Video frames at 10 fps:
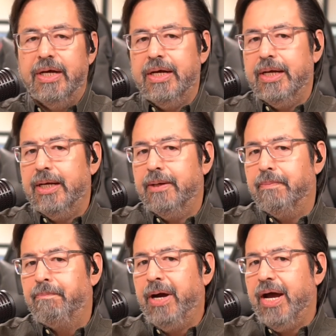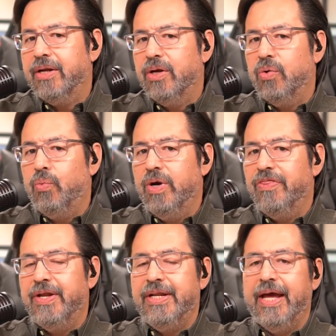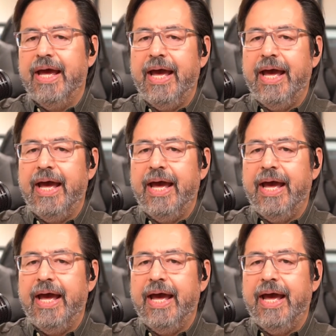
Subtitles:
But with an